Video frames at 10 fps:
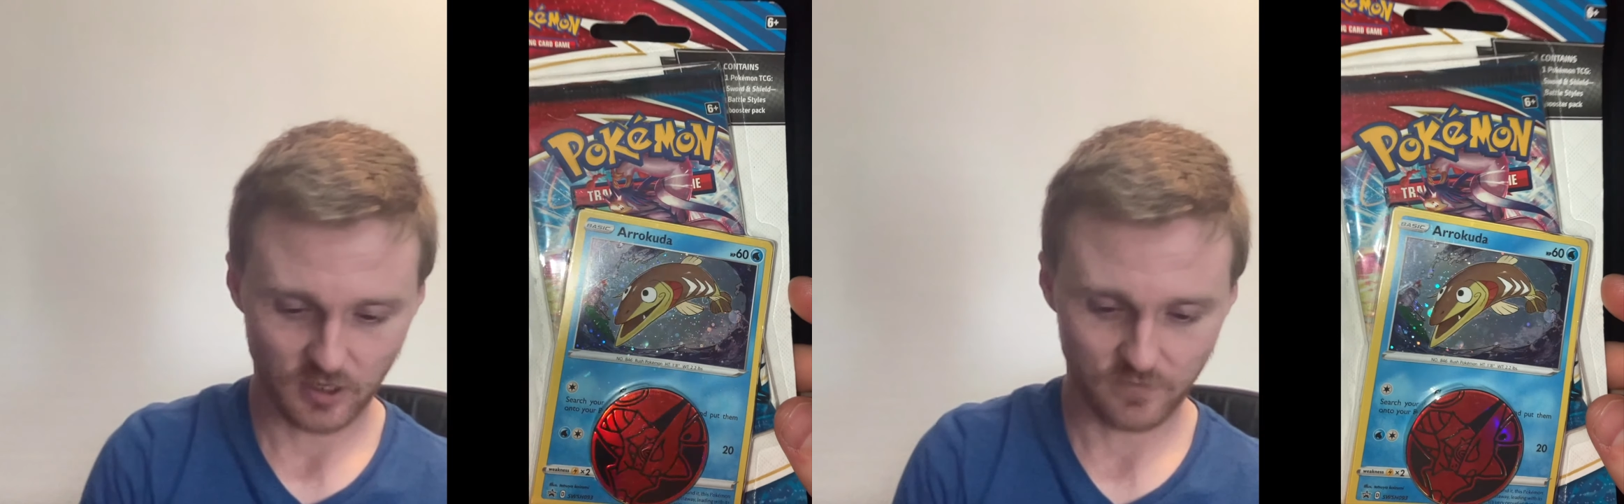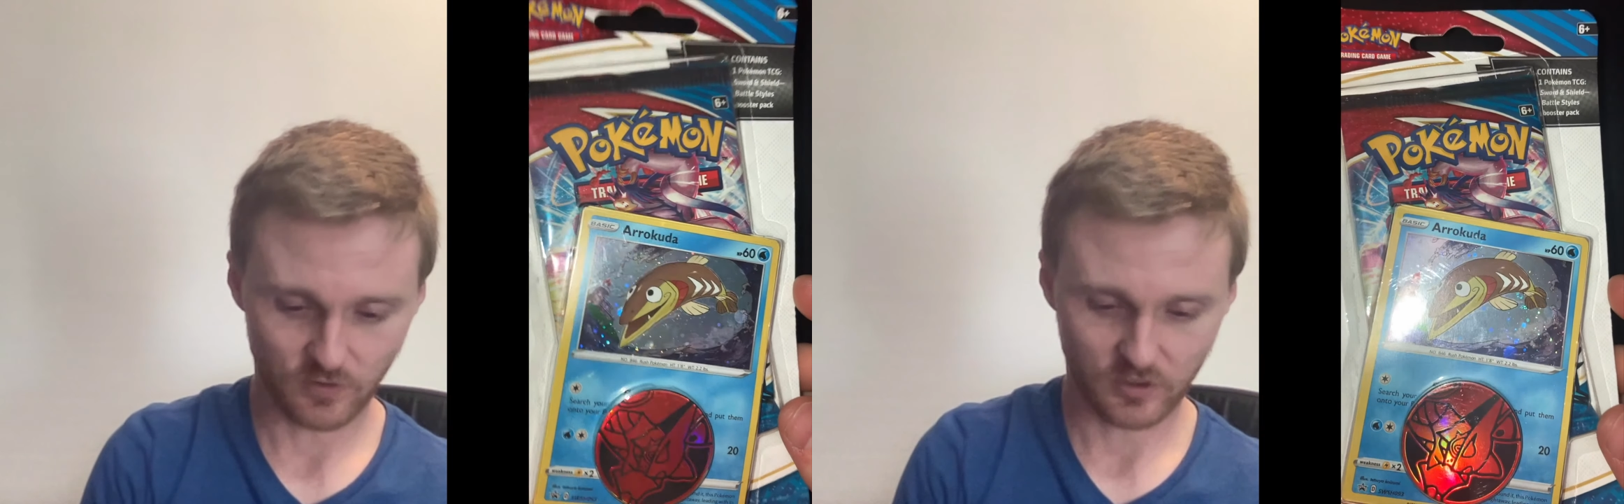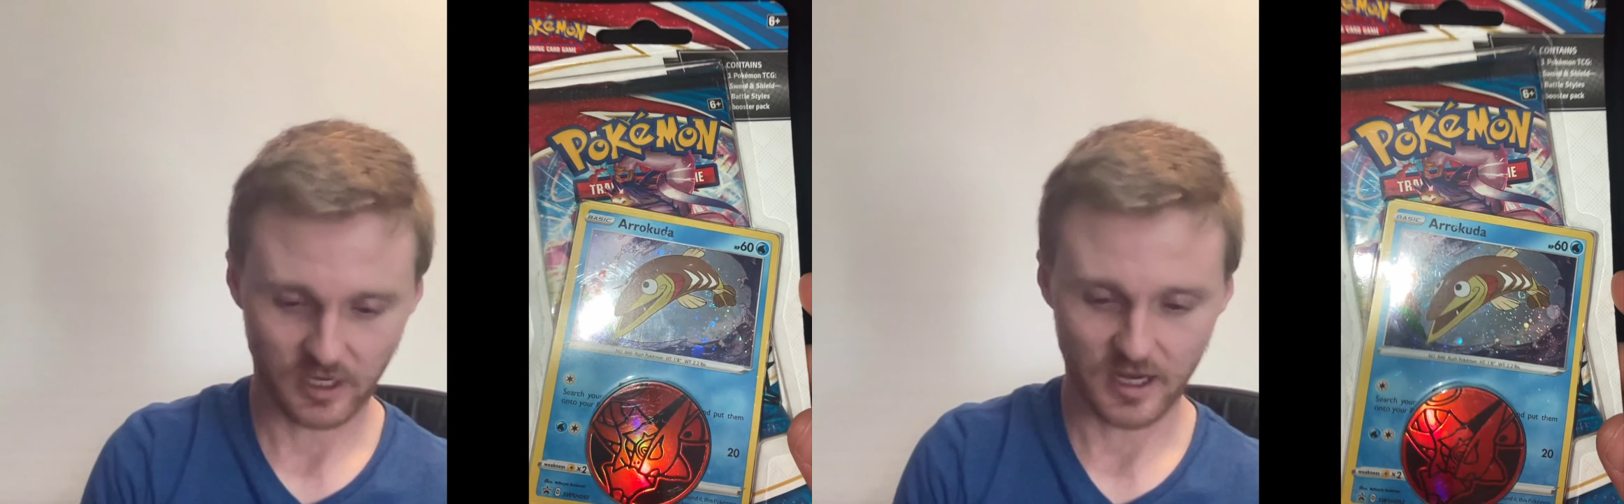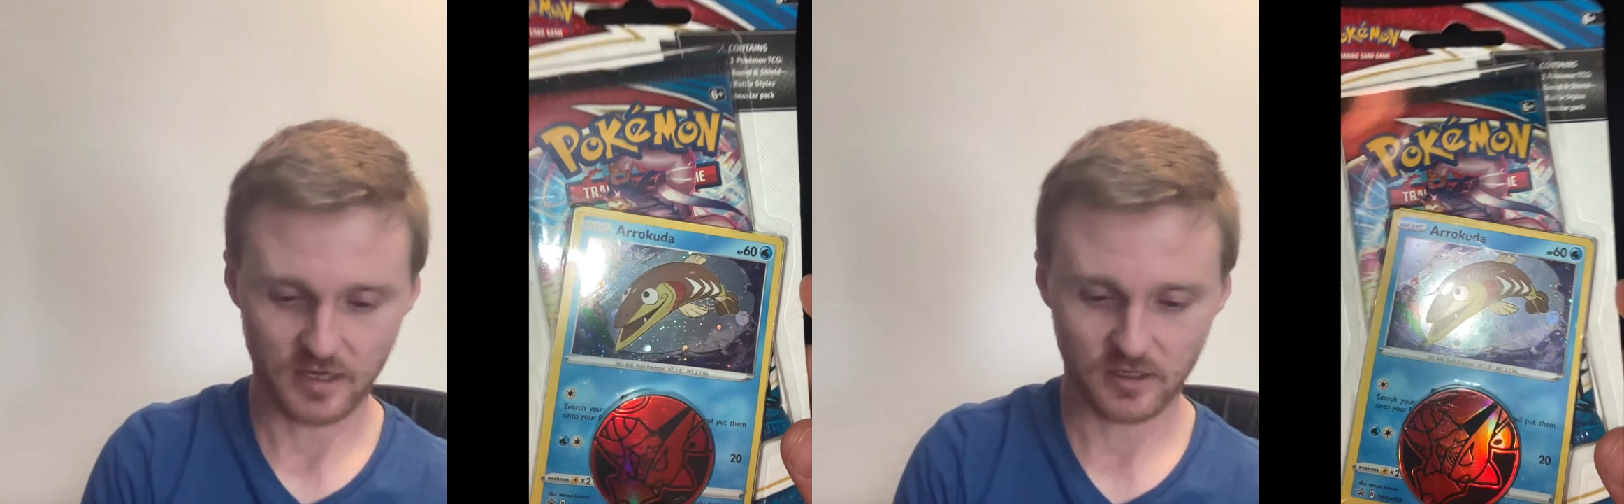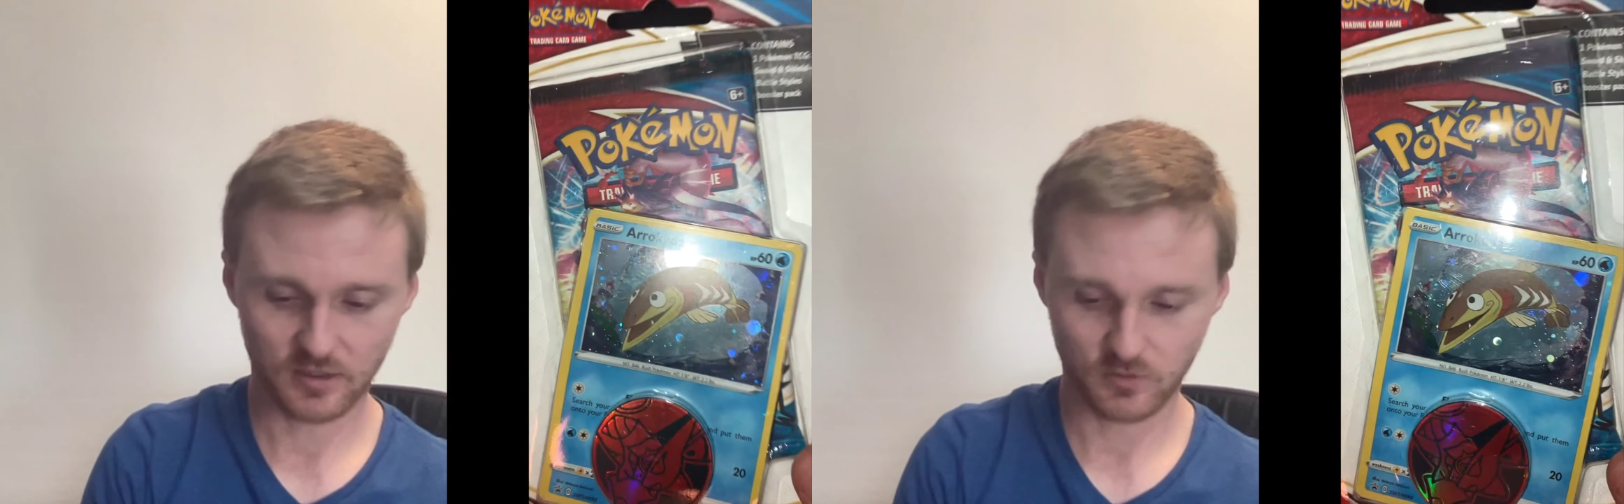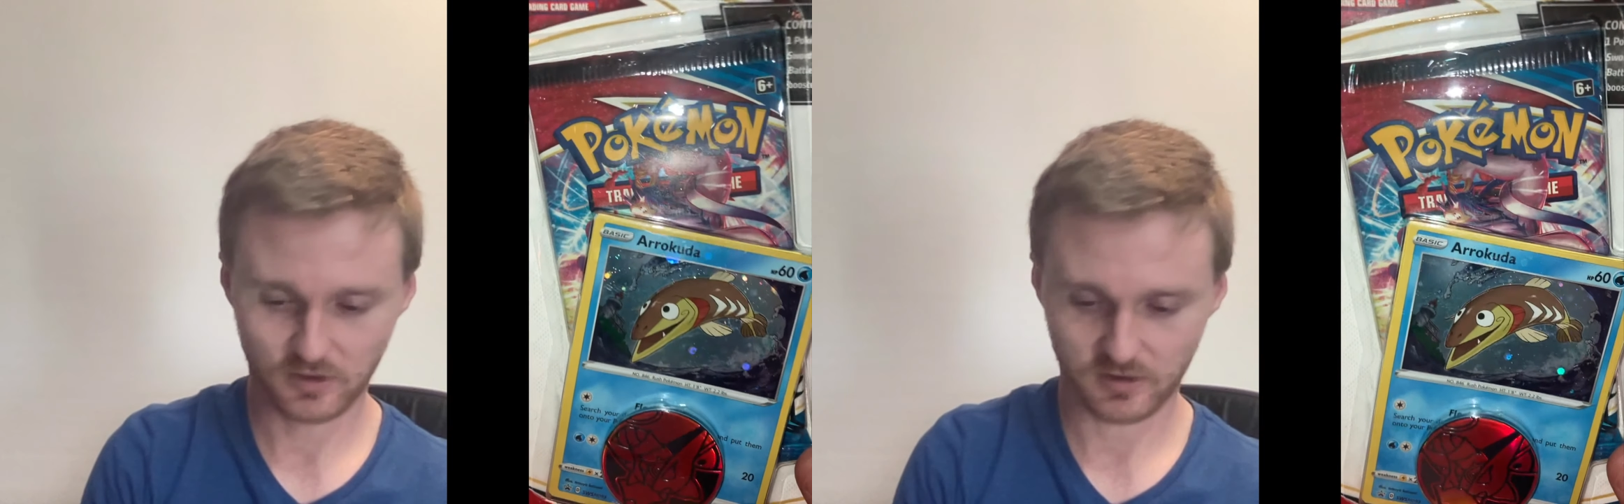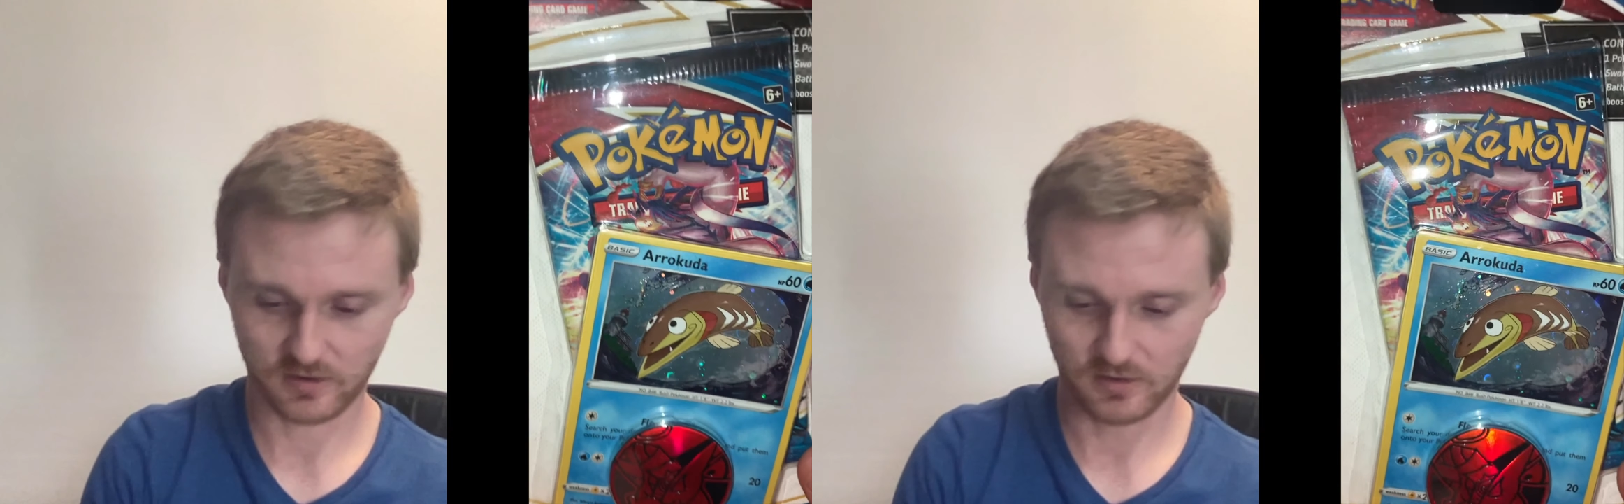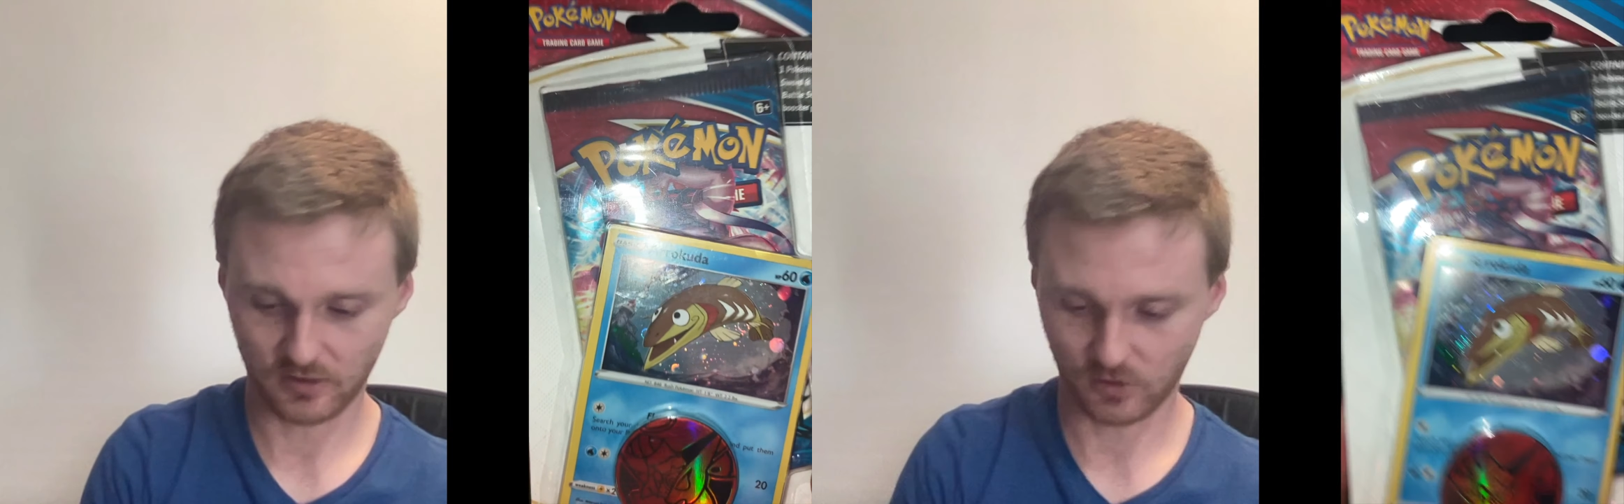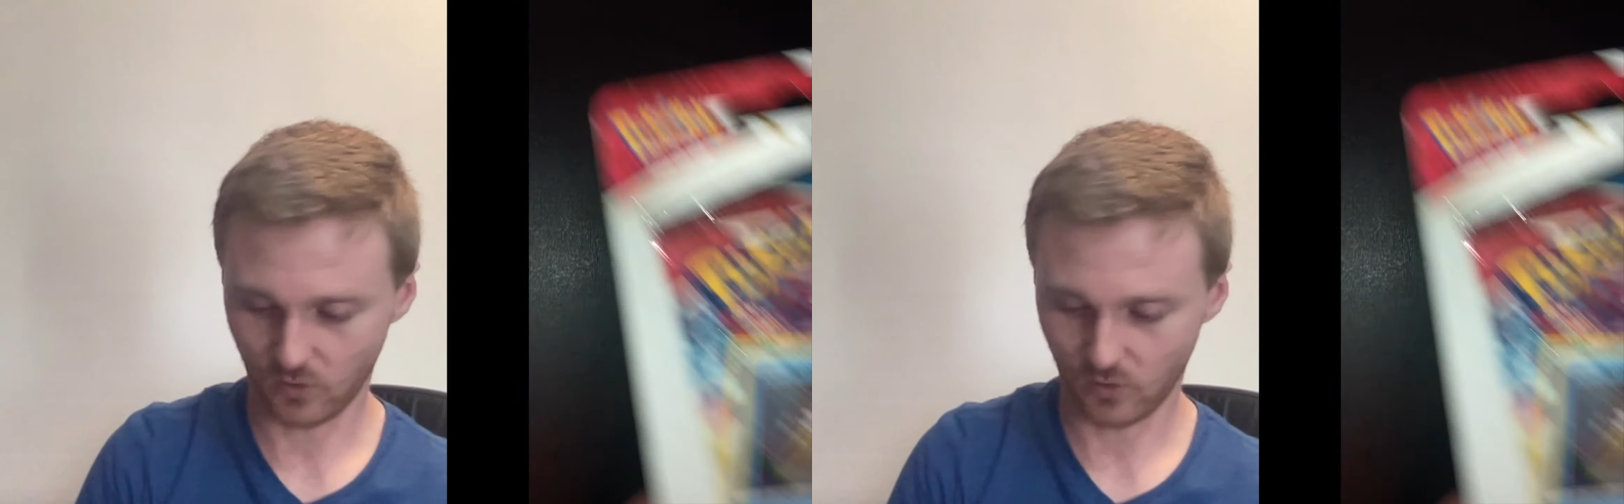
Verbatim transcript: Volcanion with the